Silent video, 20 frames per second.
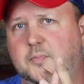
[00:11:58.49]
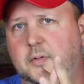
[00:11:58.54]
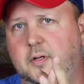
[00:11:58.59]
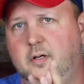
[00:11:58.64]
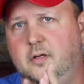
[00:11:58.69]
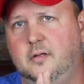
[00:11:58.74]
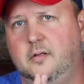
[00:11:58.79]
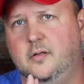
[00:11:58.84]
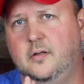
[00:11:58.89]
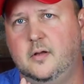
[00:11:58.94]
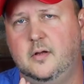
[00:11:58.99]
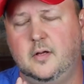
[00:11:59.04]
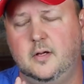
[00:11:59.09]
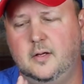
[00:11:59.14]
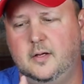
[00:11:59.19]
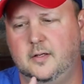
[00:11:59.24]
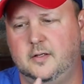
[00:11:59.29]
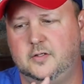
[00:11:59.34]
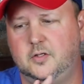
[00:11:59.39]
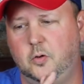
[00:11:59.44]
bill.
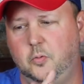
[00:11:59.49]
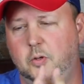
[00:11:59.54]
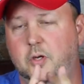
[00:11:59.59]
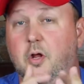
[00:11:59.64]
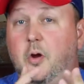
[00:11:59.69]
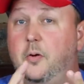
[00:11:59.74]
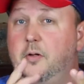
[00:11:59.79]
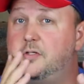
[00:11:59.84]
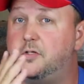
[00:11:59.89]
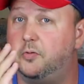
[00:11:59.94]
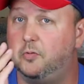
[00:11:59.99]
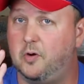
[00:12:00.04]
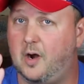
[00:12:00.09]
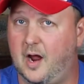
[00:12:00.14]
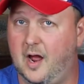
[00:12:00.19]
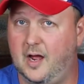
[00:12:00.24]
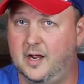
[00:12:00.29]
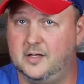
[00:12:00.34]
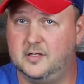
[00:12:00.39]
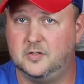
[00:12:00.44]
So we know it's a
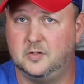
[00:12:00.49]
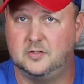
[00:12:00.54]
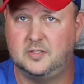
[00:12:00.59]
rye, so